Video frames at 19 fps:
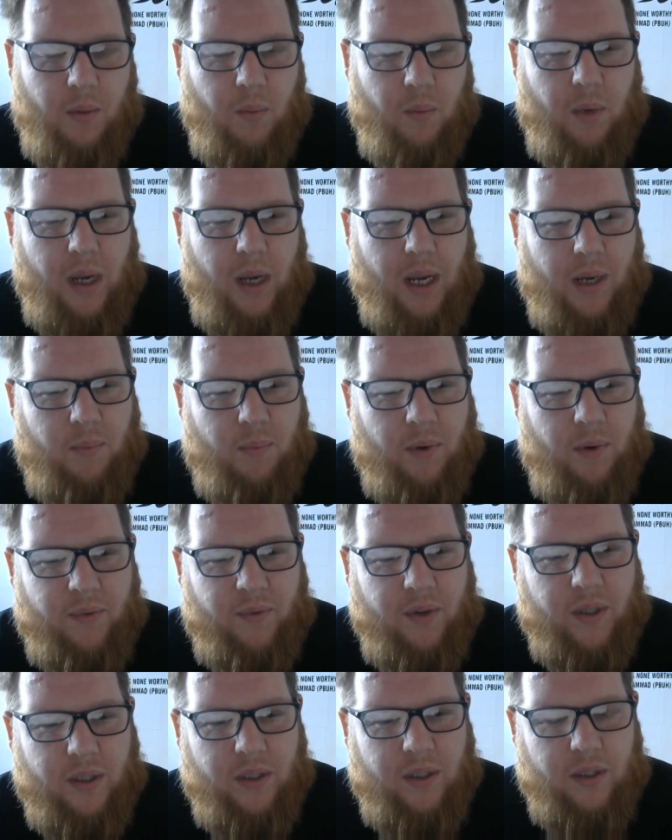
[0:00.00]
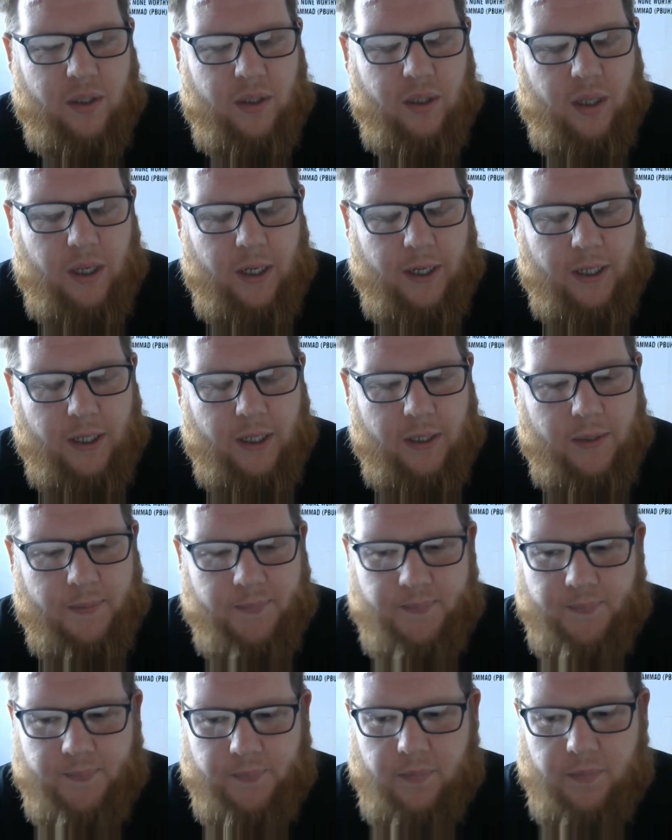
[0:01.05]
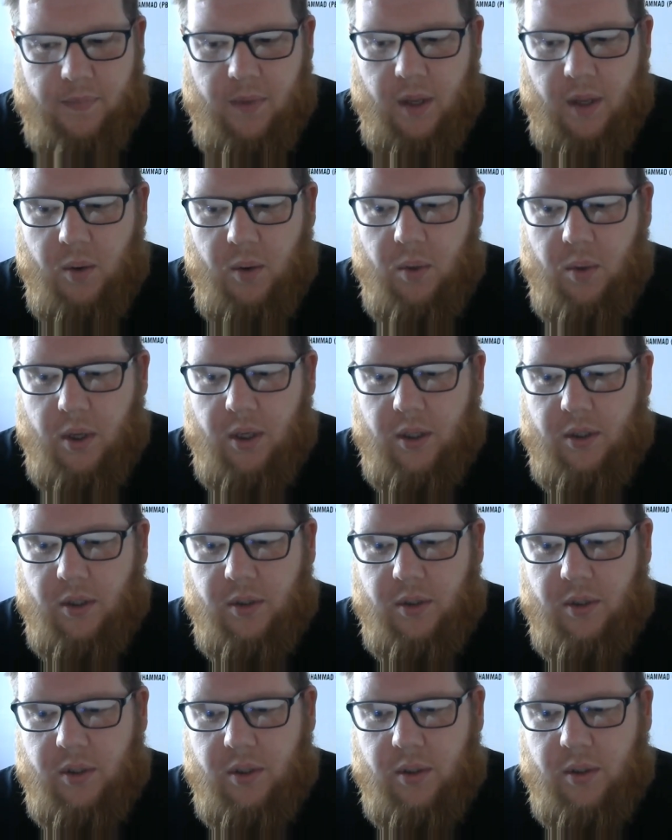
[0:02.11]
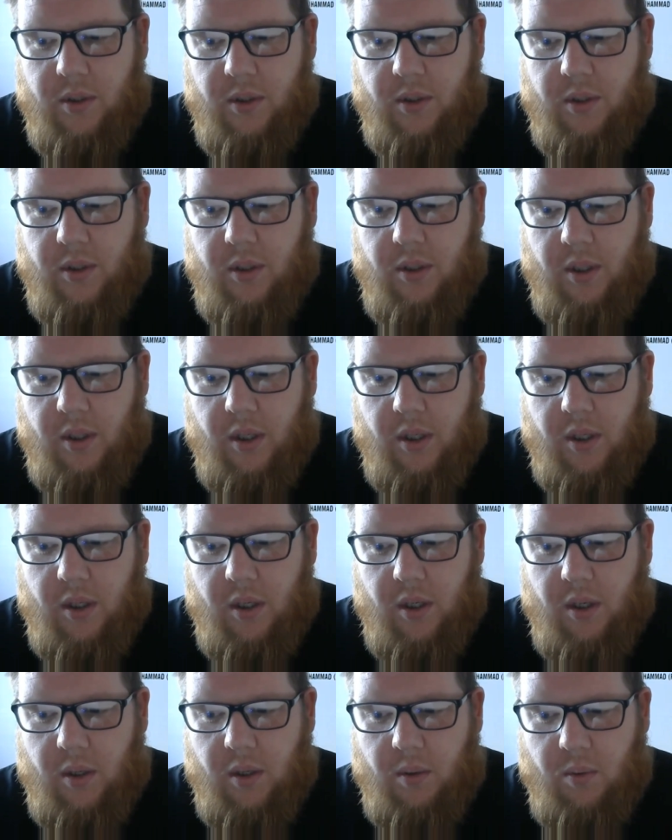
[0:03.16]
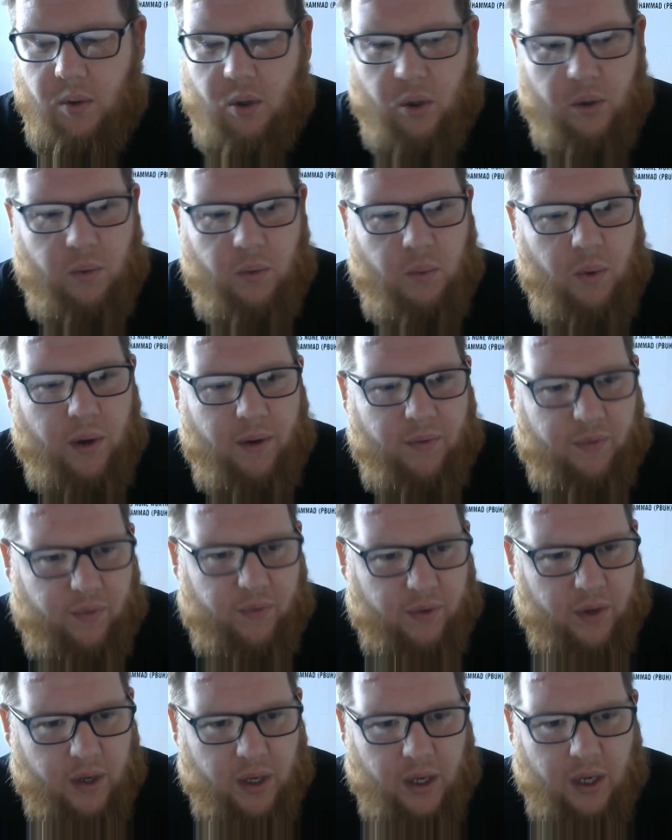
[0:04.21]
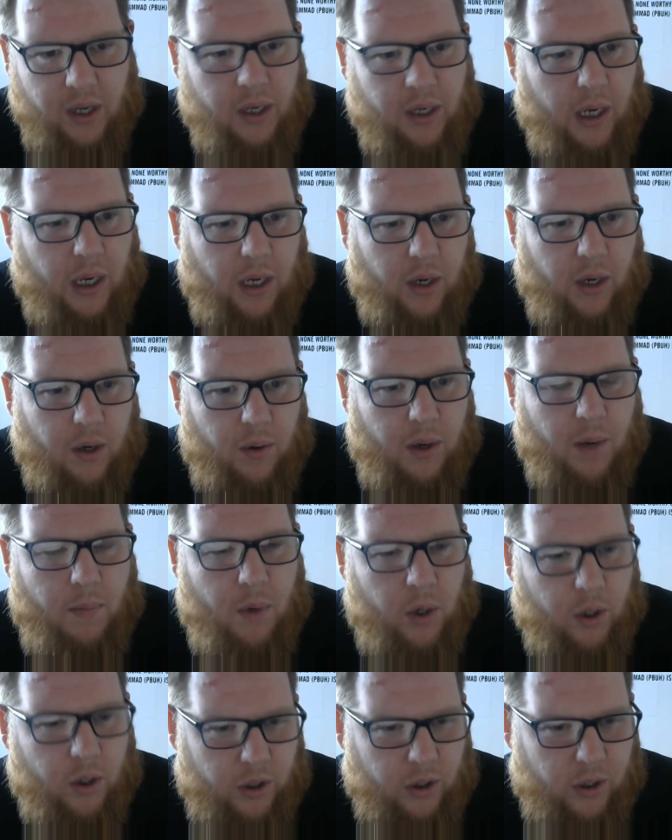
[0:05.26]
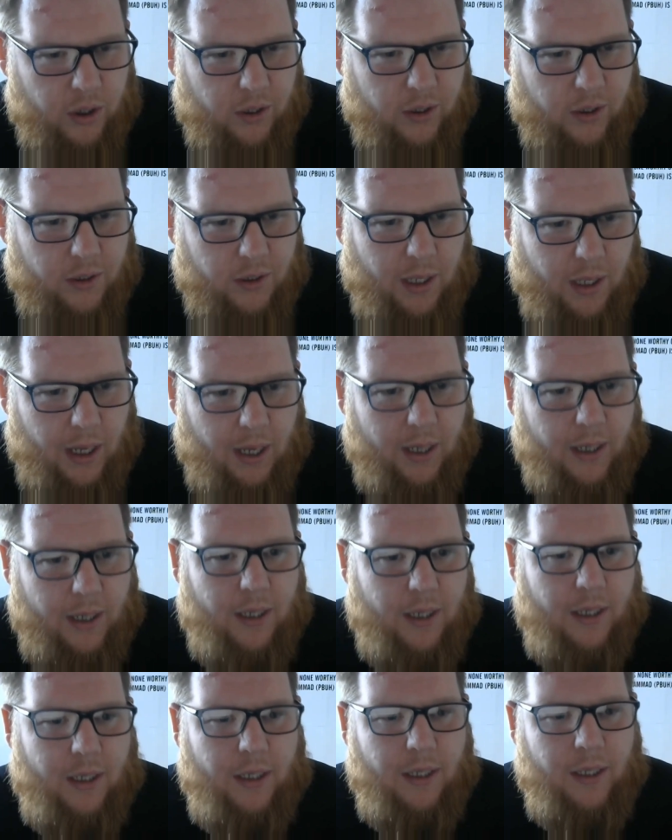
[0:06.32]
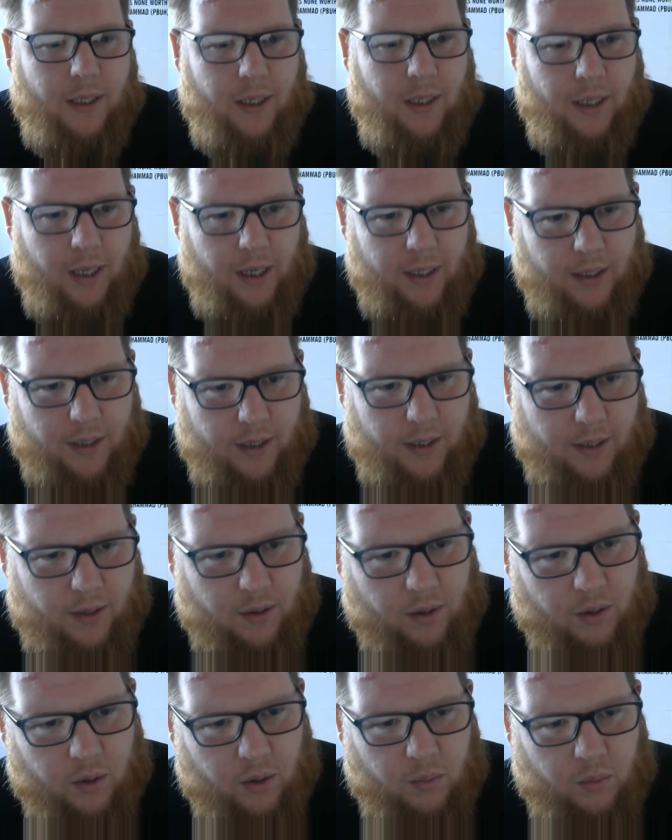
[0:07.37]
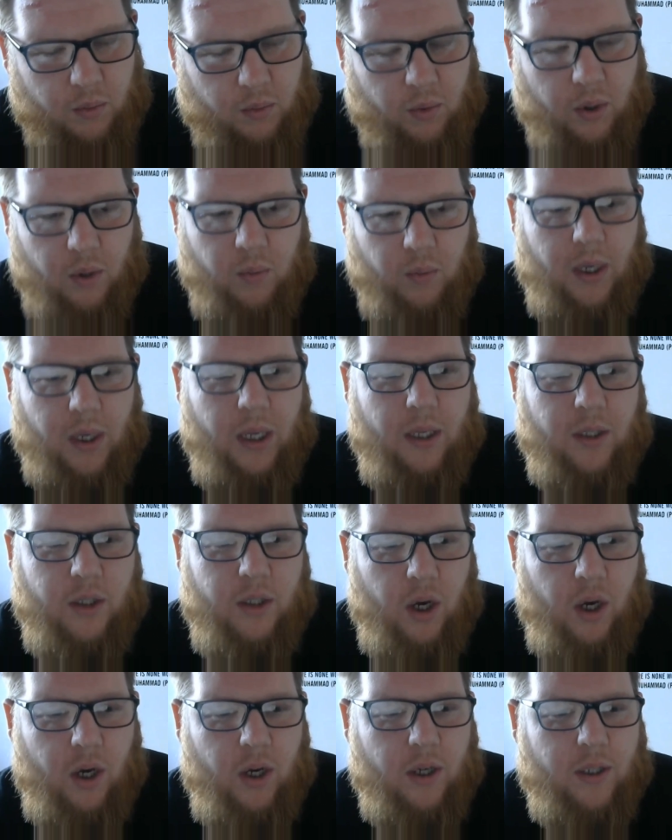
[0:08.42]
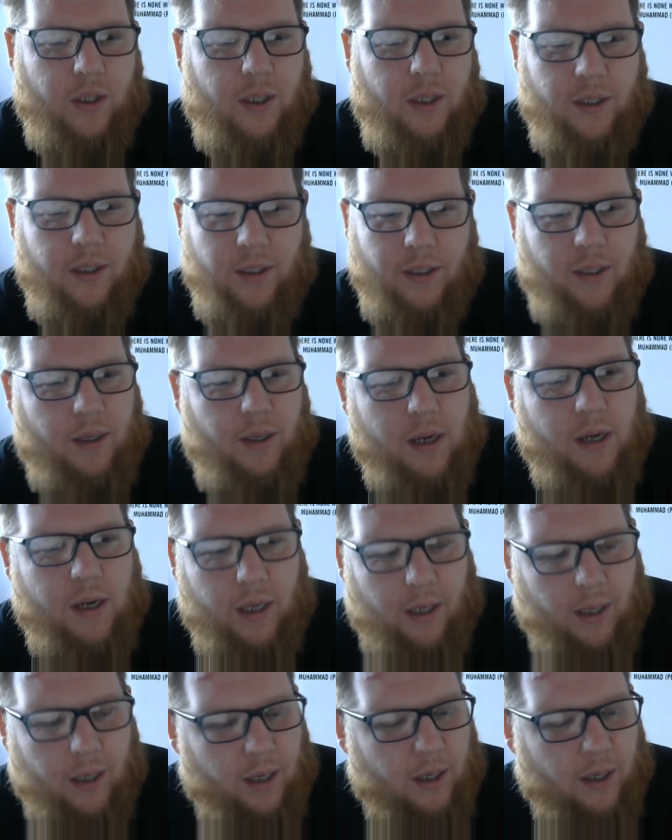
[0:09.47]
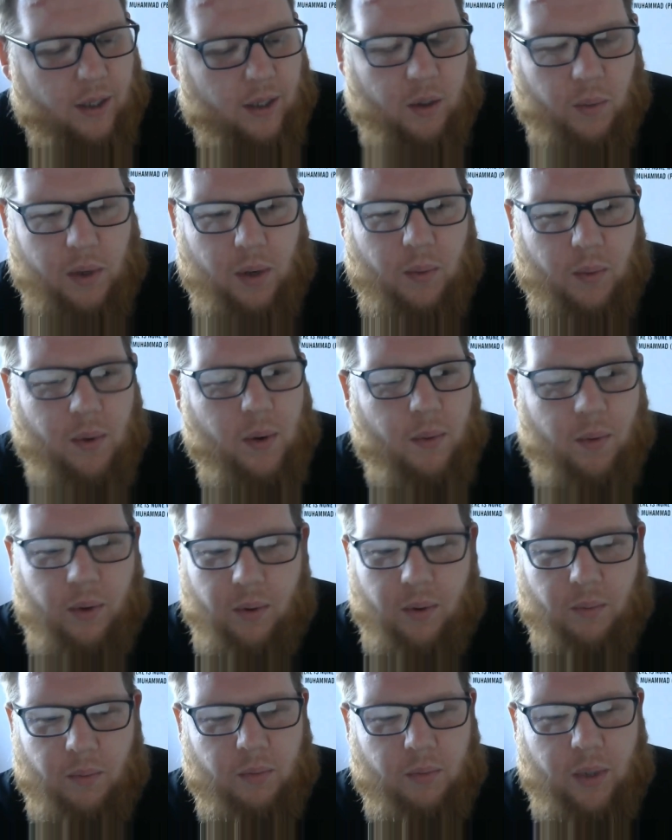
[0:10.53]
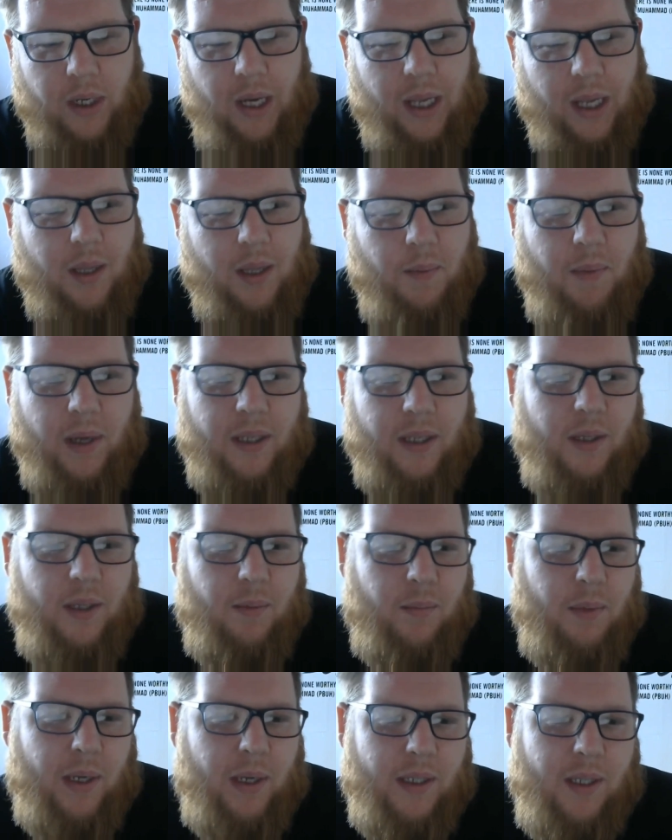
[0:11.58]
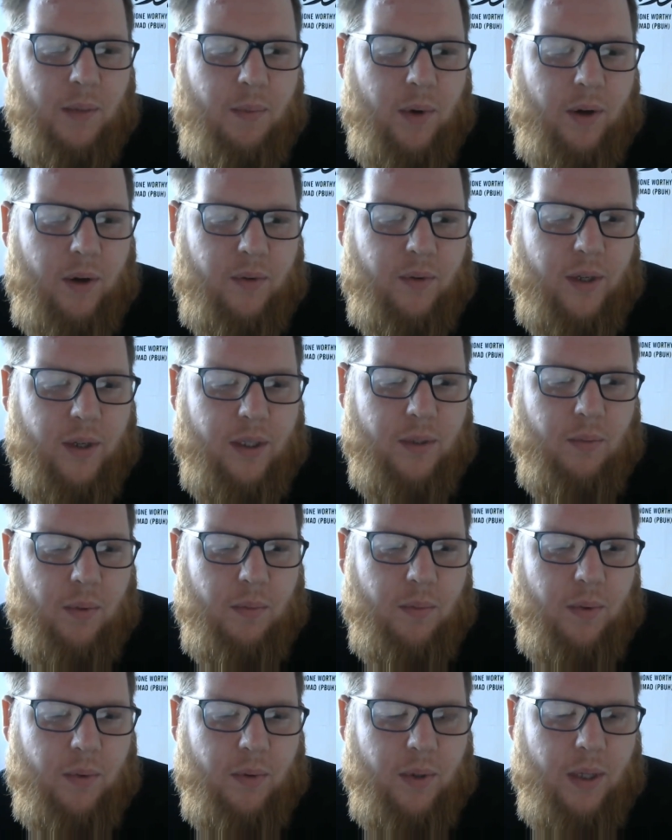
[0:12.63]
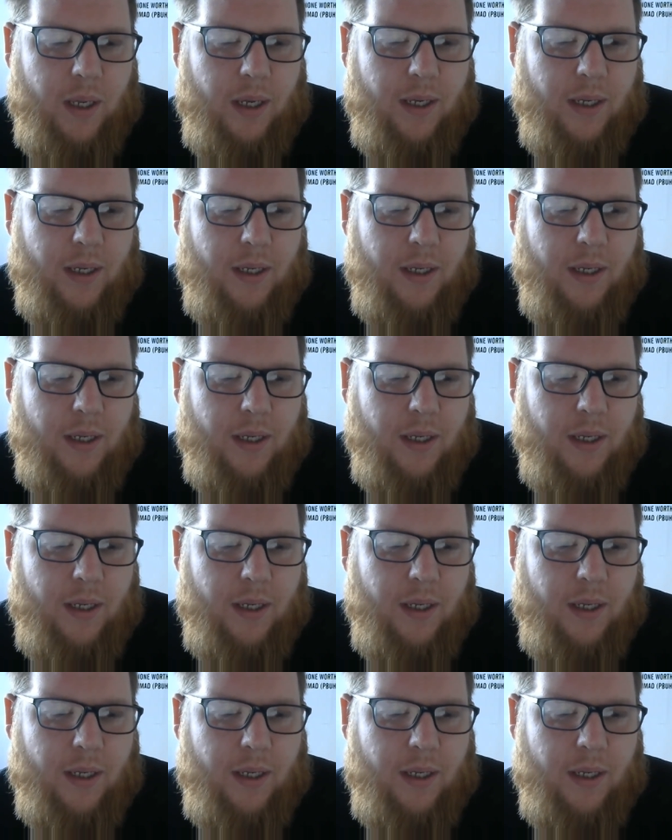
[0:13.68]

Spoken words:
We had brothers who was good with emotions, and good with little talks, and so we got the best of both worlds when we were there.